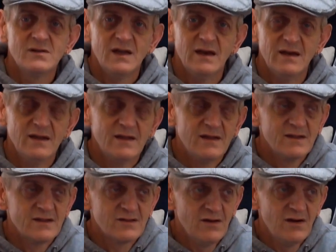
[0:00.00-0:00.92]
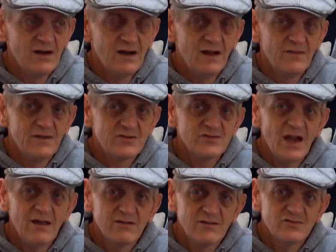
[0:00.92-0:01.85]
then. So the
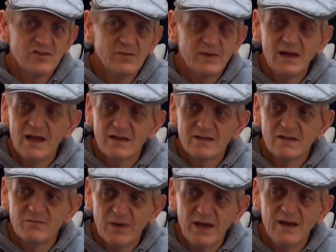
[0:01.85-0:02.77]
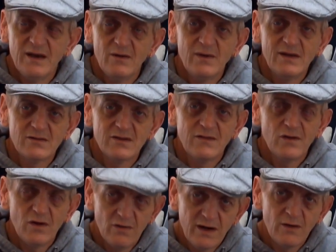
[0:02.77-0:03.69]
trials and tribulations of being in a wheelchair, if
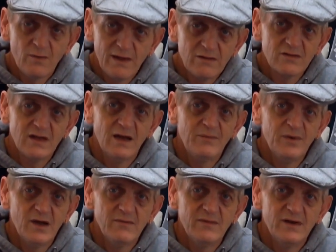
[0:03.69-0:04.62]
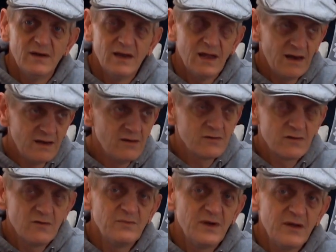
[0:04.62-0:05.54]
you're in a wheelchair permanently, and I know
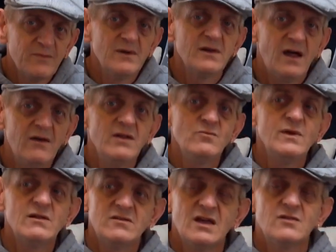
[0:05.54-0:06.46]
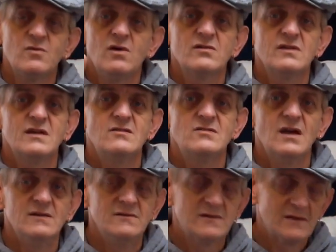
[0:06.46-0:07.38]
some people that are in wheelchairs watch these
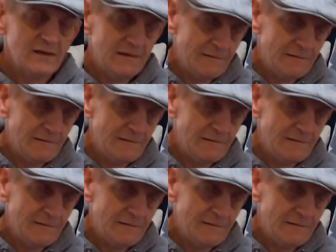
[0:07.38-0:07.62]
channels,